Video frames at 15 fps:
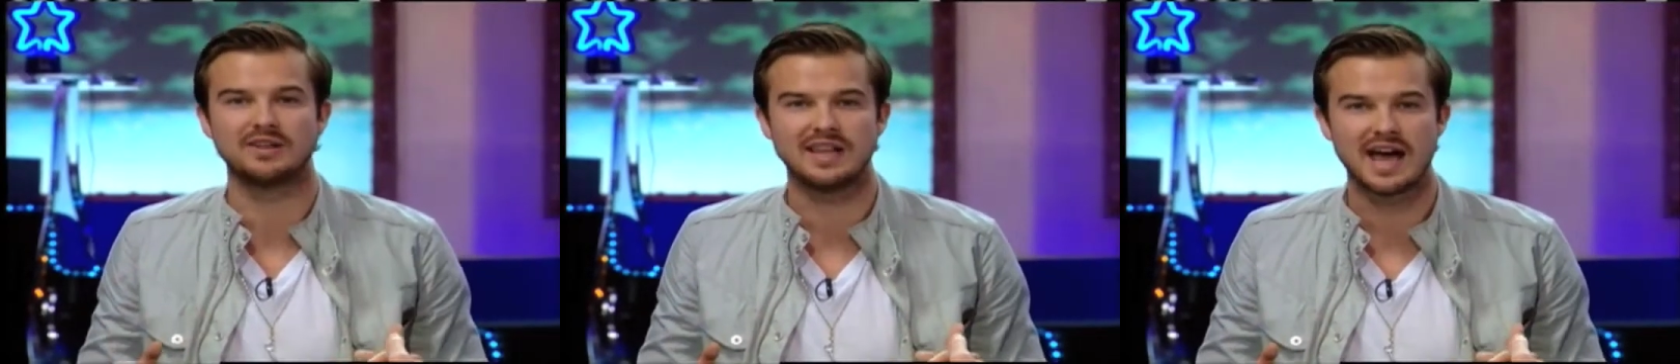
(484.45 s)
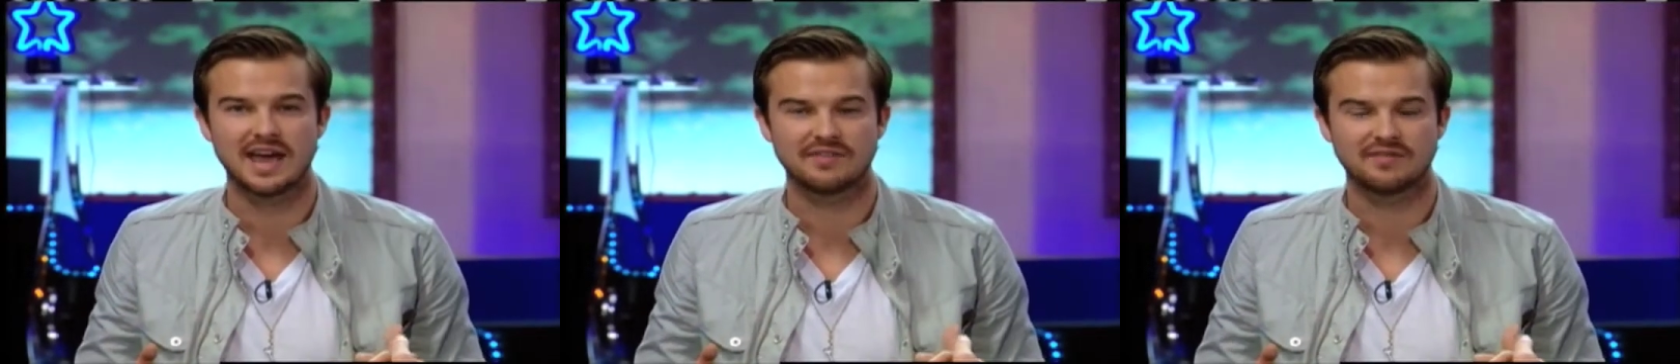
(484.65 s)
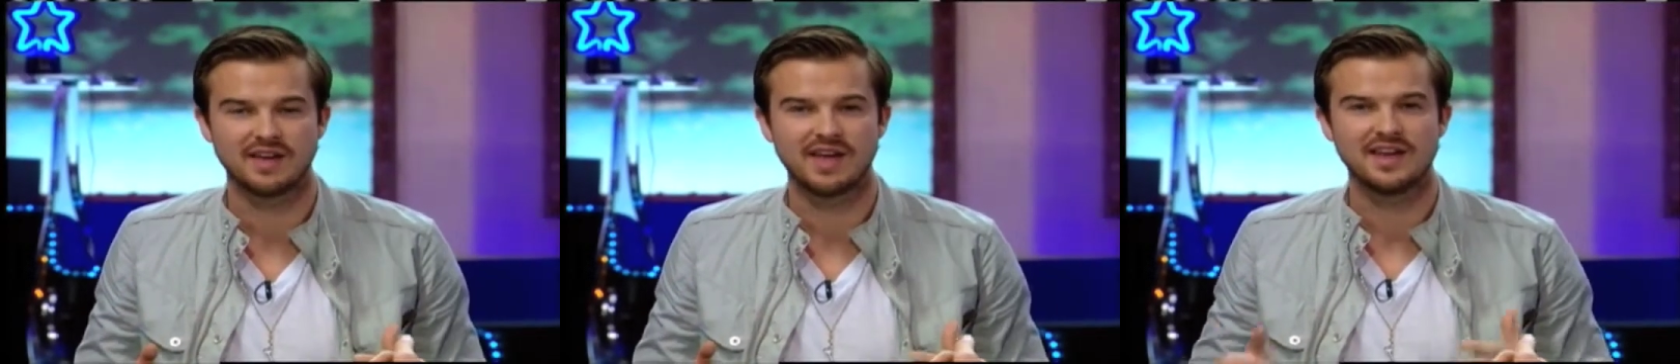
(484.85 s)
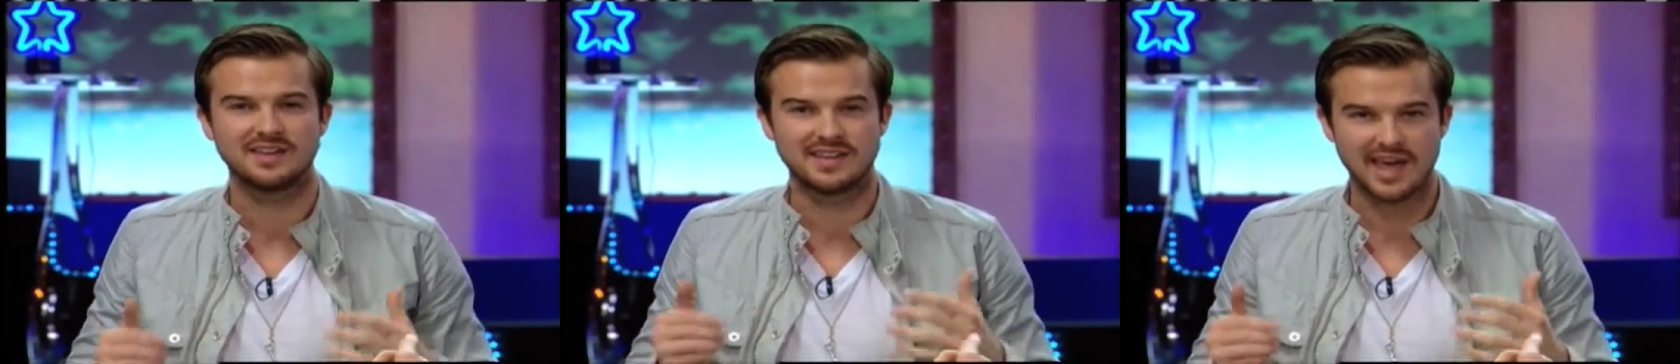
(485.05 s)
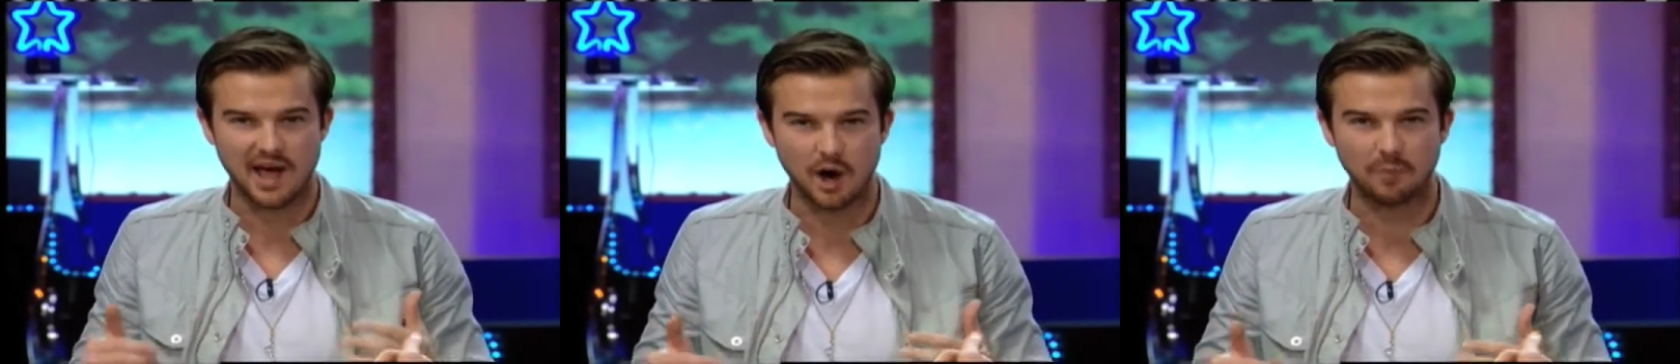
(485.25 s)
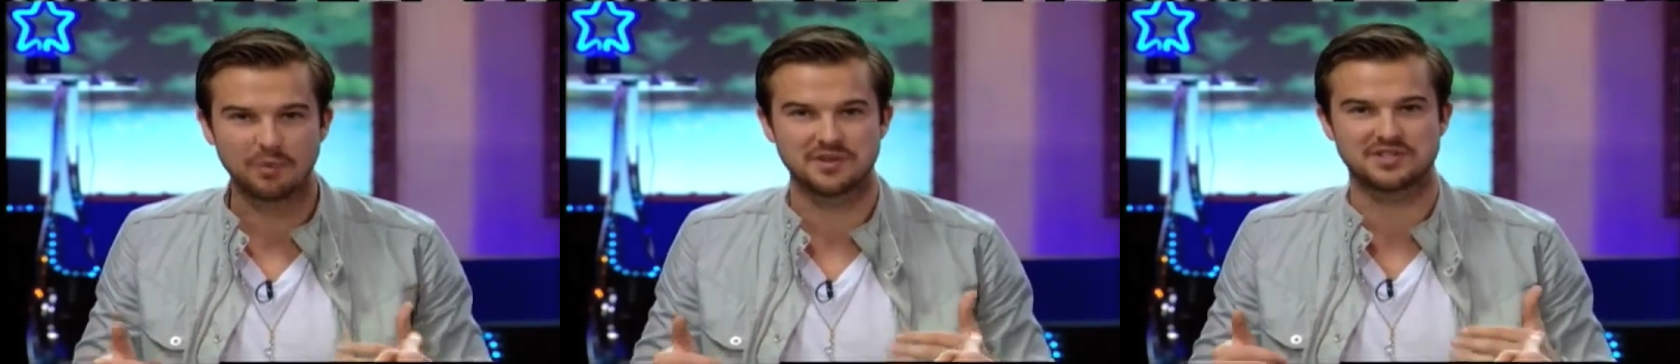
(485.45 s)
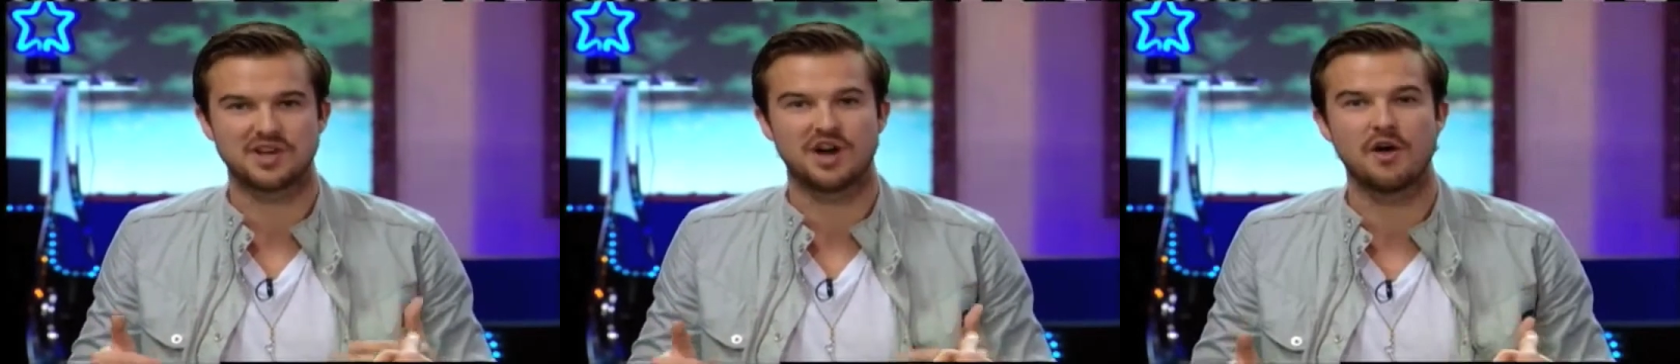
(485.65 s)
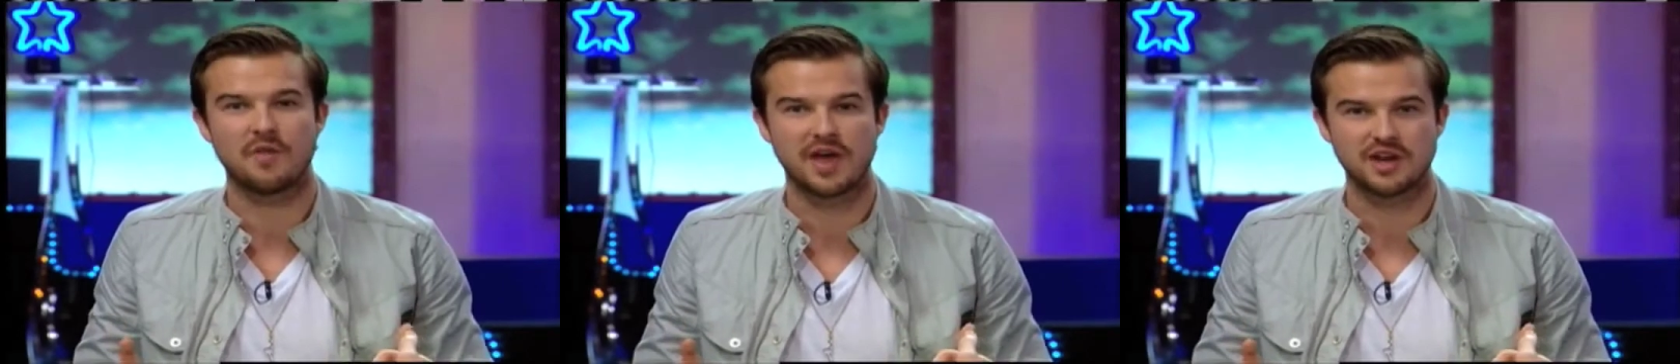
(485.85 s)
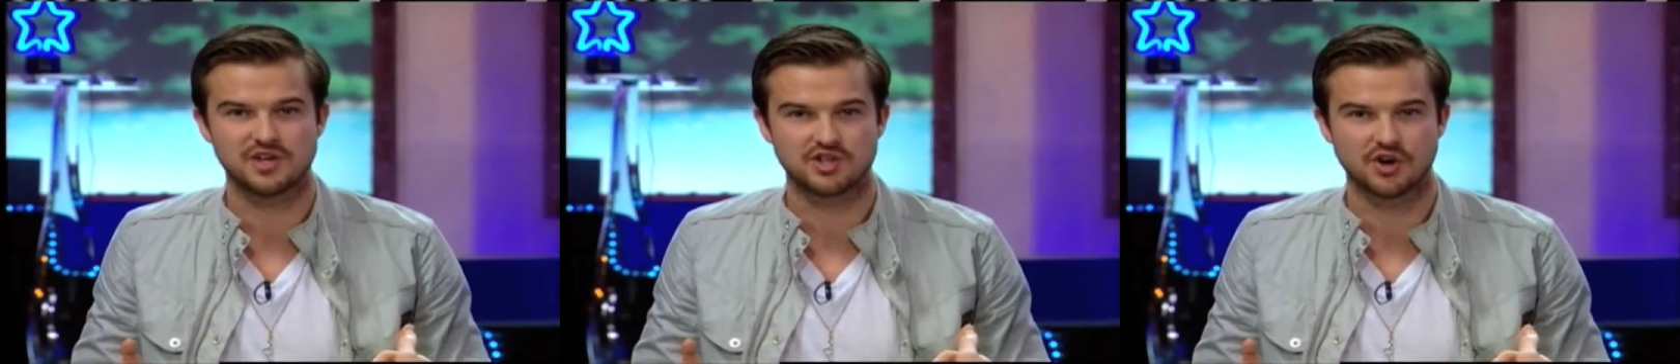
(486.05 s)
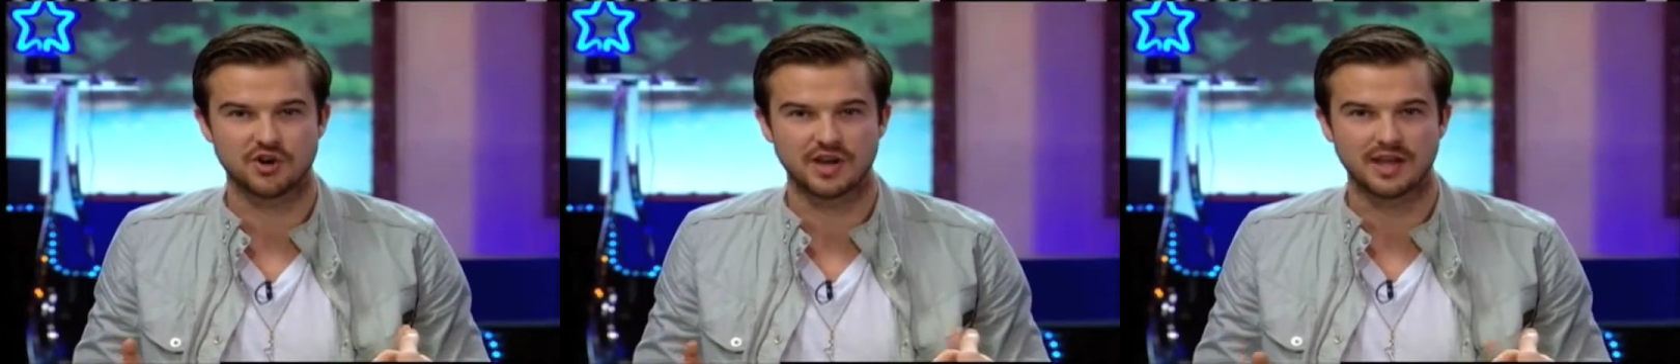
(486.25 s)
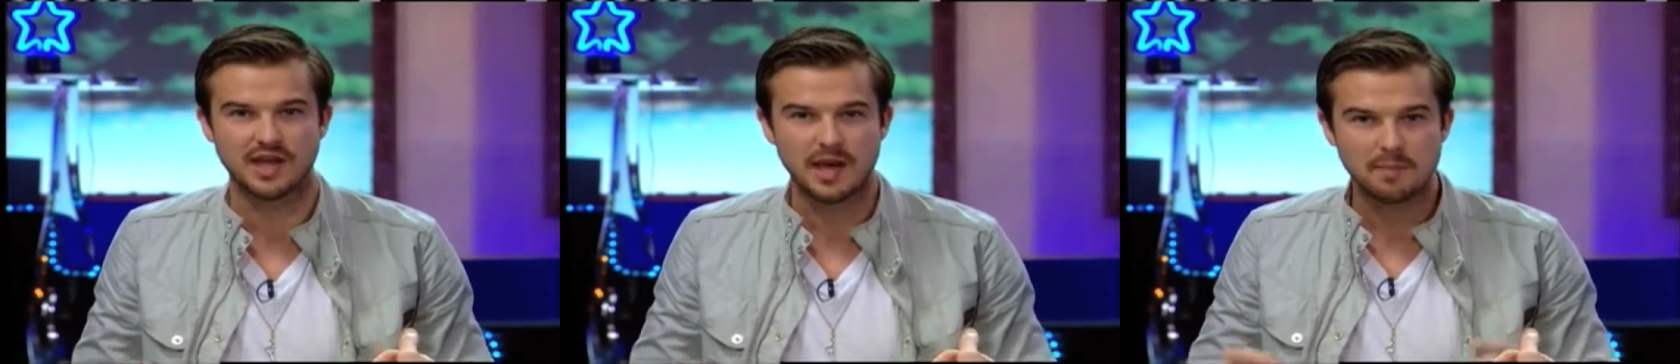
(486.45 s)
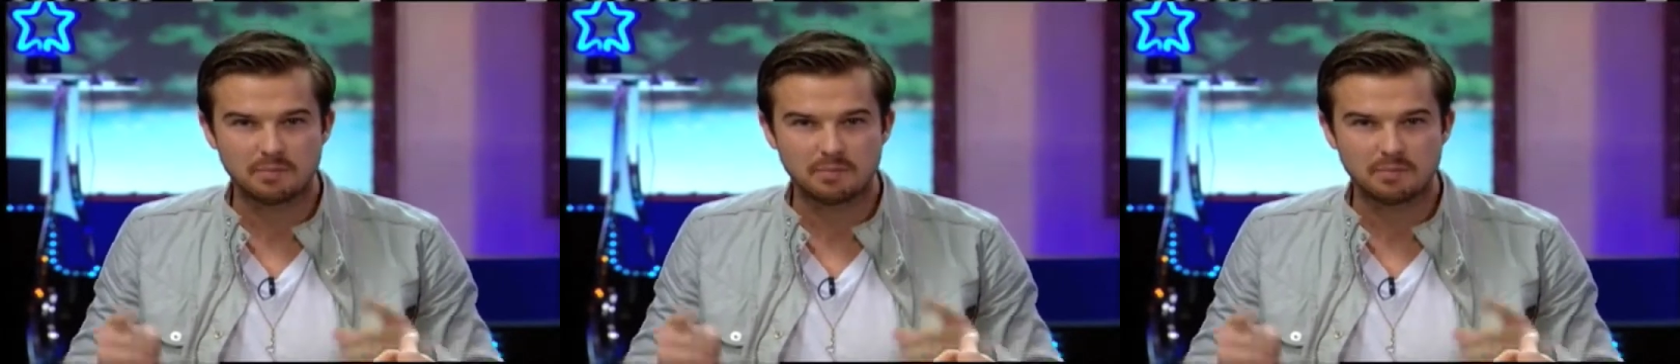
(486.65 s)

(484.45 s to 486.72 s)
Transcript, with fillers: life to help us on that journey.